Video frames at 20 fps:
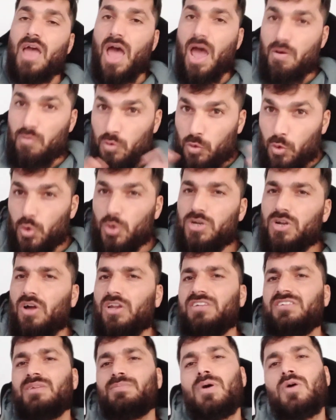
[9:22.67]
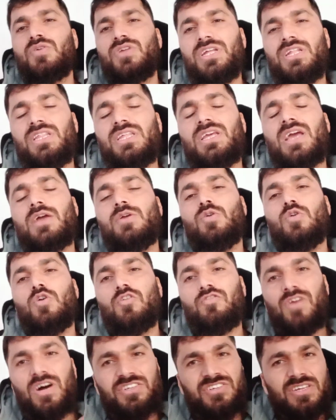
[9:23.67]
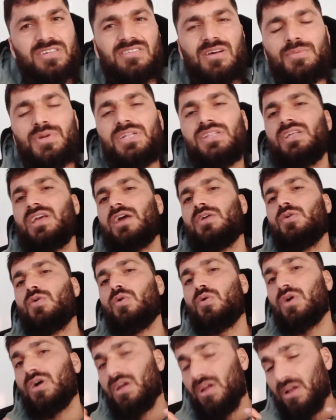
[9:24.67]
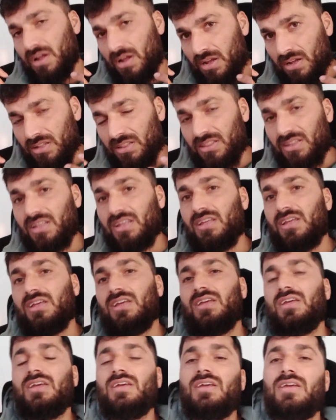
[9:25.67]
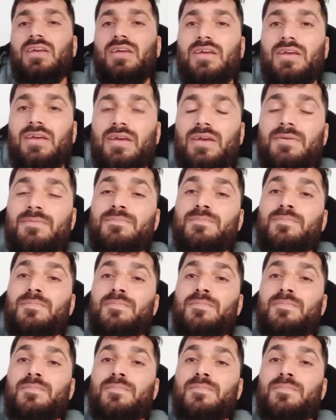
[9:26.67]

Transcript: Have good knowledge about Niti Aayog, functions of Niti Aayog, the